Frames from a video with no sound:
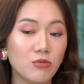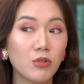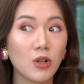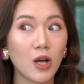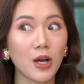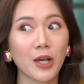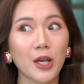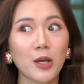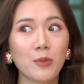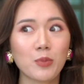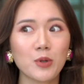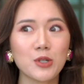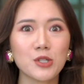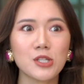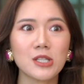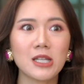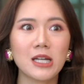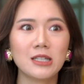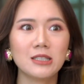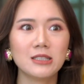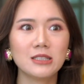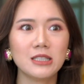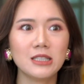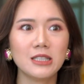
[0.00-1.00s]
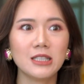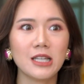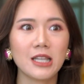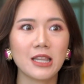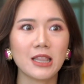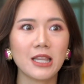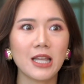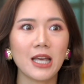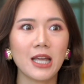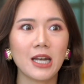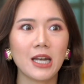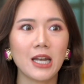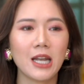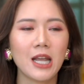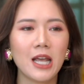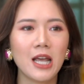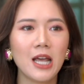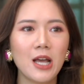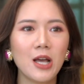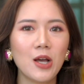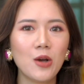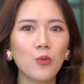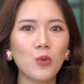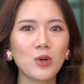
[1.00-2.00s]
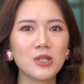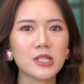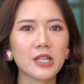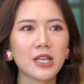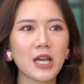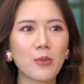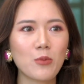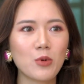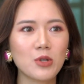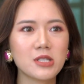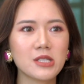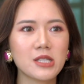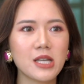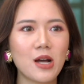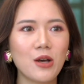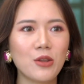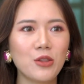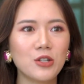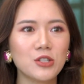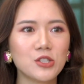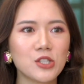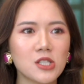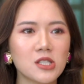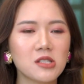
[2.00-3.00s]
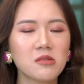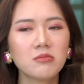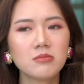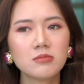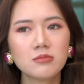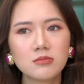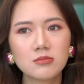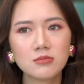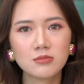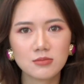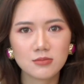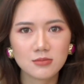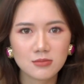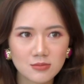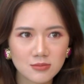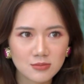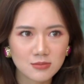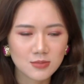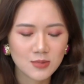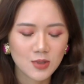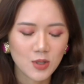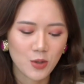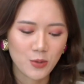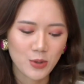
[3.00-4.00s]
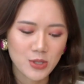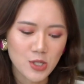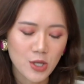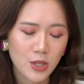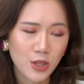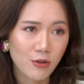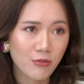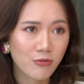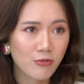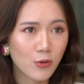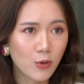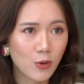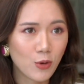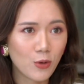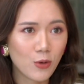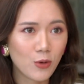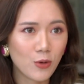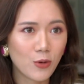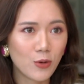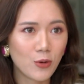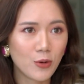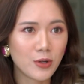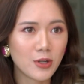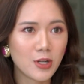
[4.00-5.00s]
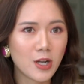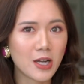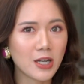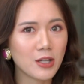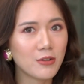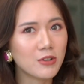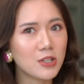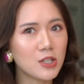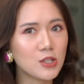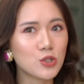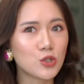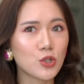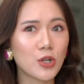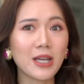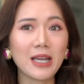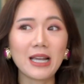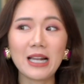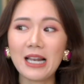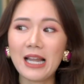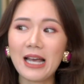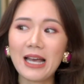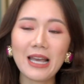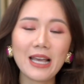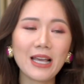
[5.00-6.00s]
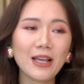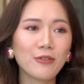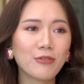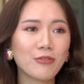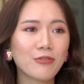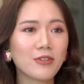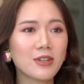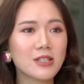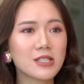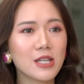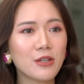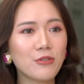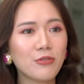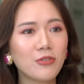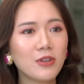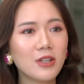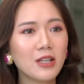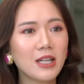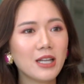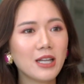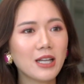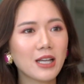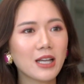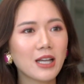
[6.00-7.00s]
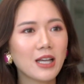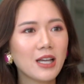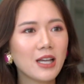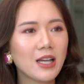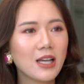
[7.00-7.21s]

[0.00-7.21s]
vlogging personality, and then once the camera is down, they're just always on their phone, not even enjoying life. So it goes back to